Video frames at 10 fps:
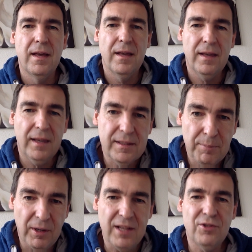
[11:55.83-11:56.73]

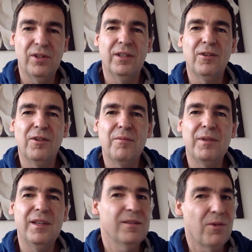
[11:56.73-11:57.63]
exponential
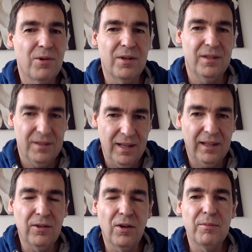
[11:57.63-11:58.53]
economy, or
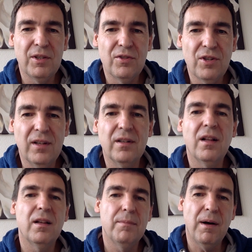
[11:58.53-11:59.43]
economy in
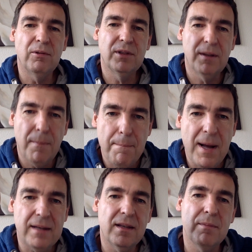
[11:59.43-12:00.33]
general, about
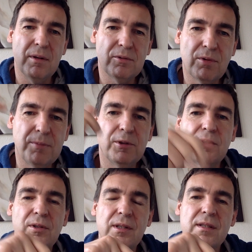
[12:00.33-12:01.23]
money, about
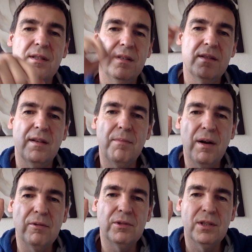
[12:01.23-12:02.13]
cryptocurrencies,
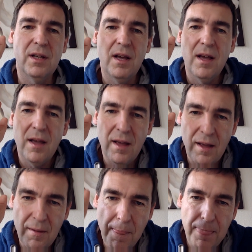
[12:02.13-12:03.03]
about
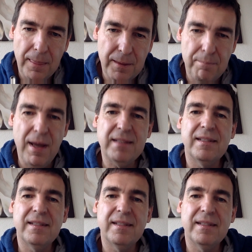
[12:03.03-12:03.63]
the best